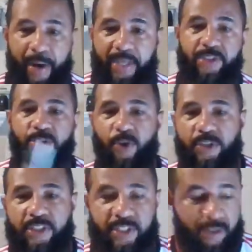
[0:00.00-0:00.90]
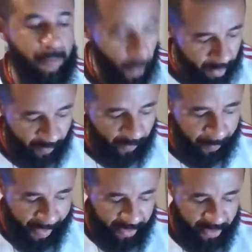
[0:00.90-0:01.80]
But you're going to see more
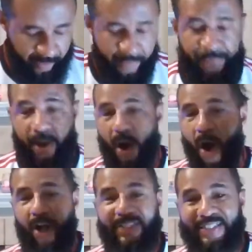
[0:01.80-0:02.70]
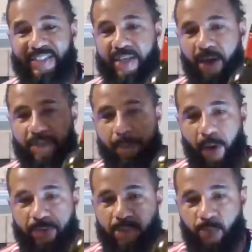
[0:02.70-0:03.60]
information, all the details
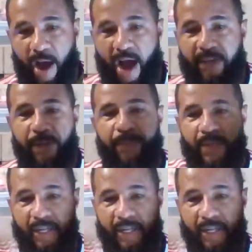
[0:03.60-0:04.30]
about this wine.